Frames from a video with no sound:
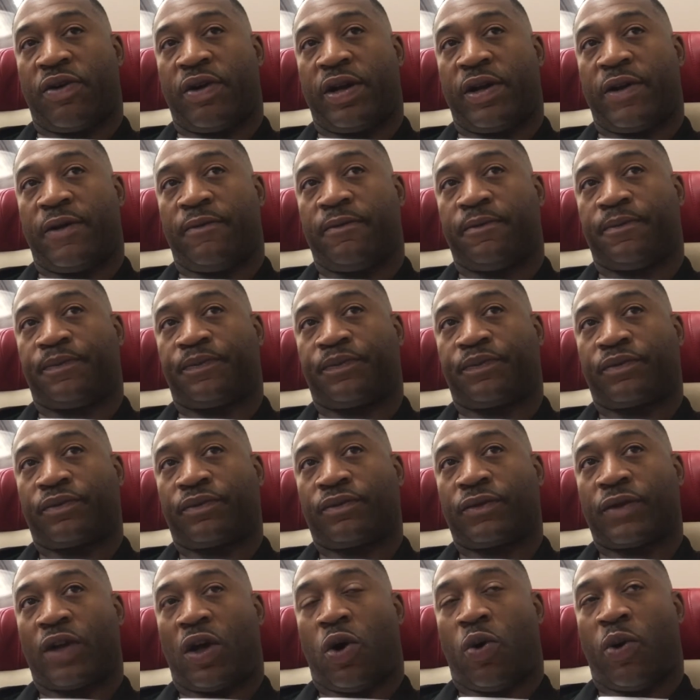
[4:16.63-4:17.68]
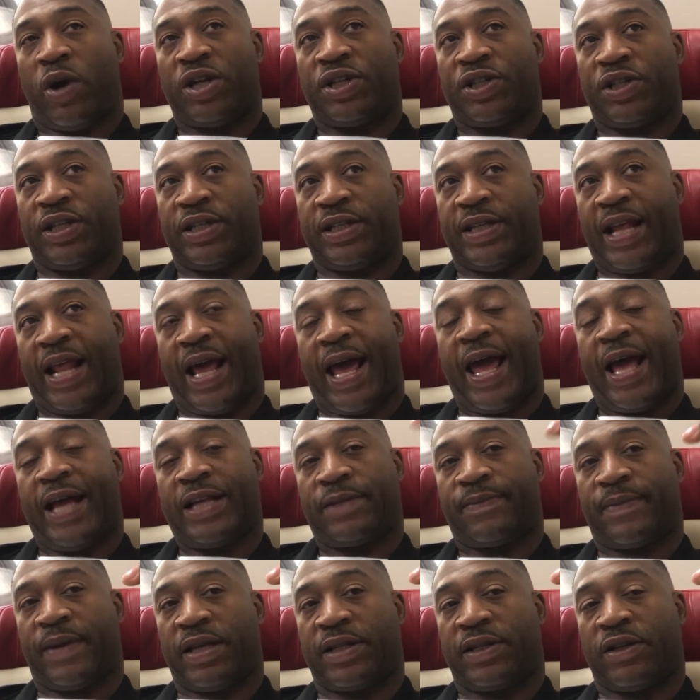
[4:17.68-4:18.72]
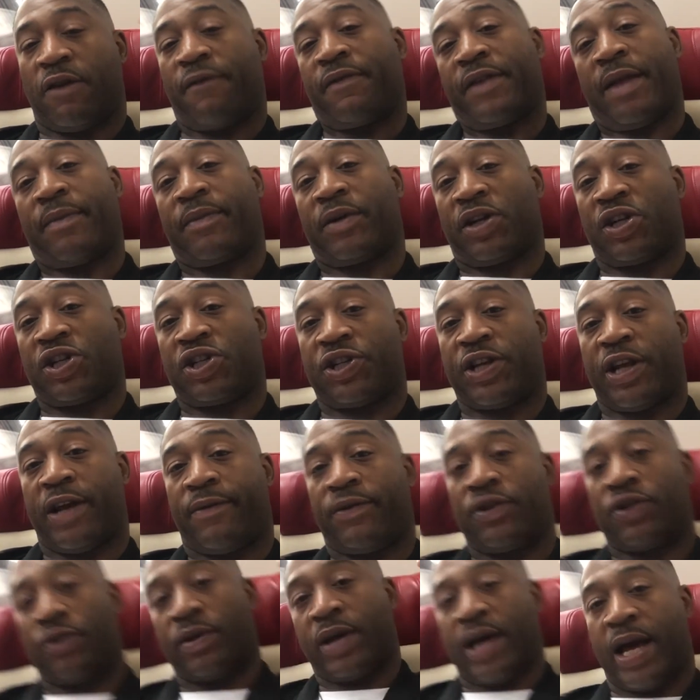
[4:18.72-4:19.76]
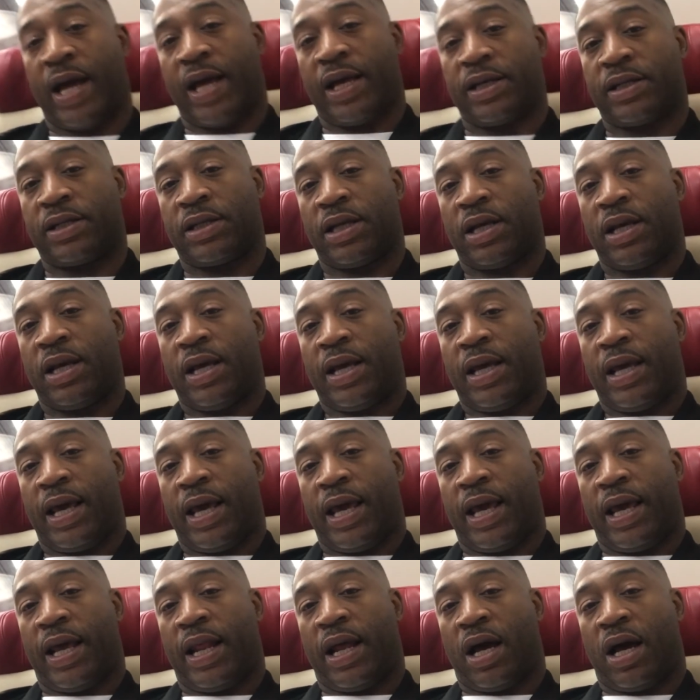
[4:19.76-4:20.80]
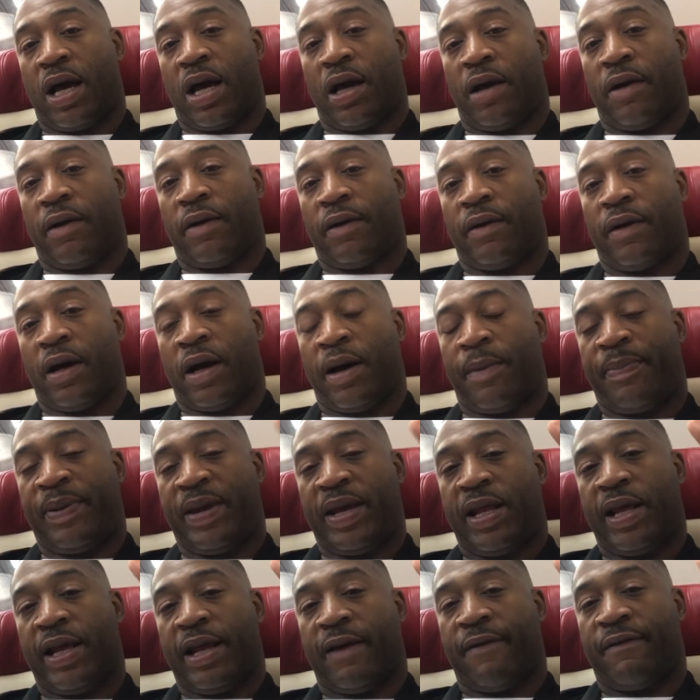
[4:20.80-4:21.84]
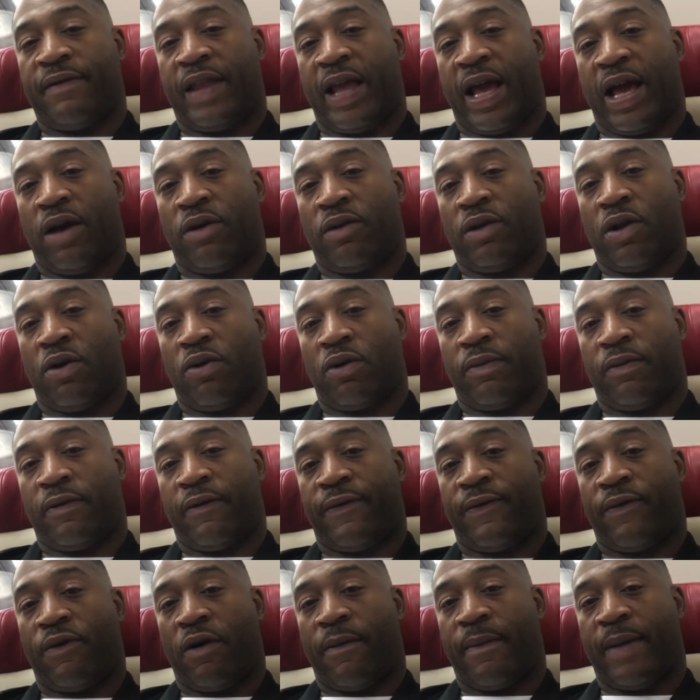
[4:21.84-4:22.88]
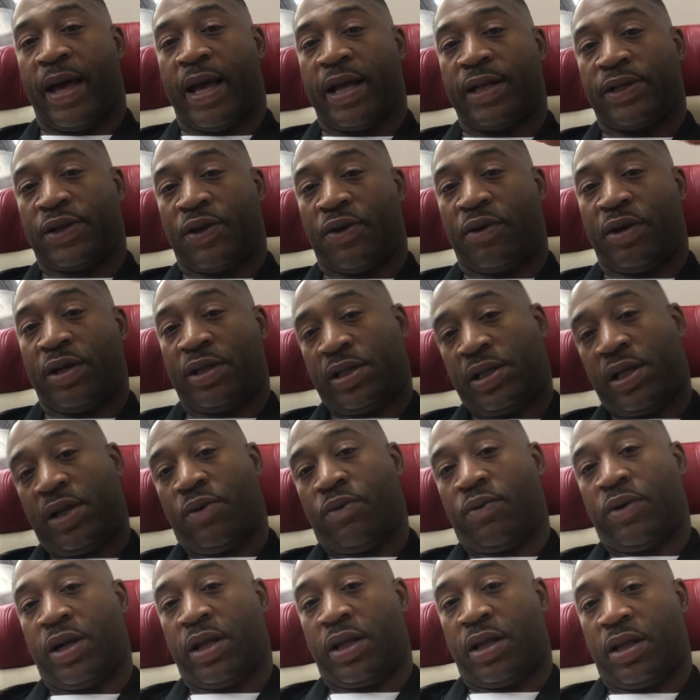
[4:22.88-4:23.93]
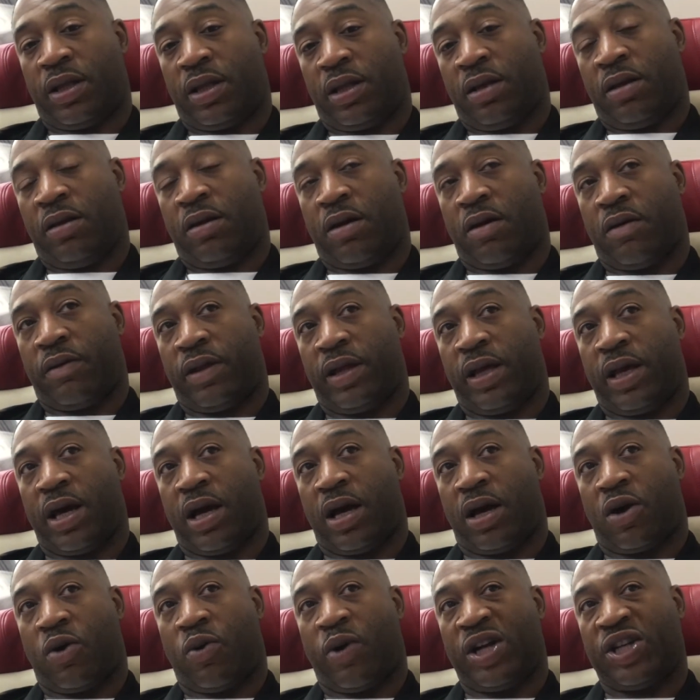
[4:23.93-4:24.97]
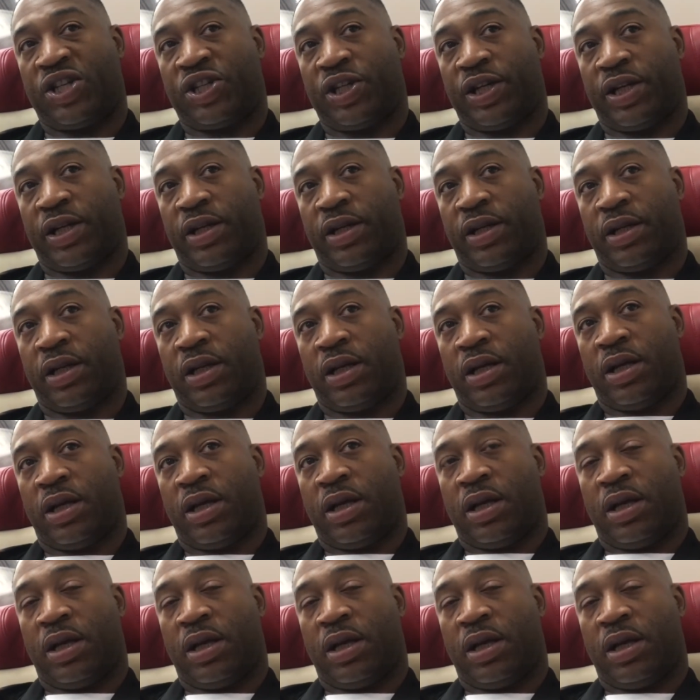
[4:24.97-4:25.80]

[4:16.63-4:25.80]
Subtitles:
certain questions that I ask myself that I'm going to share with you guys in a PDF downloadable format, so you can see what, you know, the questioning